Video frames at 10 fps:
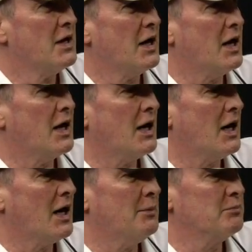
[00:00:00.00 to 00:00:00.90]

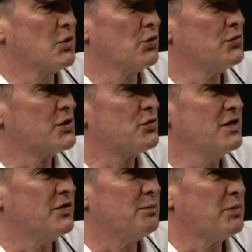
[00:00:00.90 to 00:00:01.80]
a golden
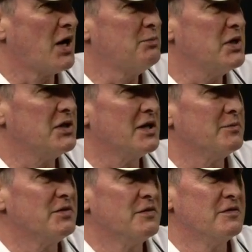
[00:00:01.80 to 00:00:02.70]
retriever puppy
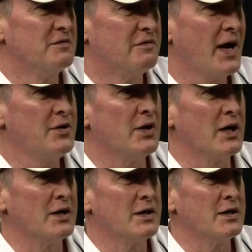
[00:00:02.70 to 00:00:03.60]
named Vira.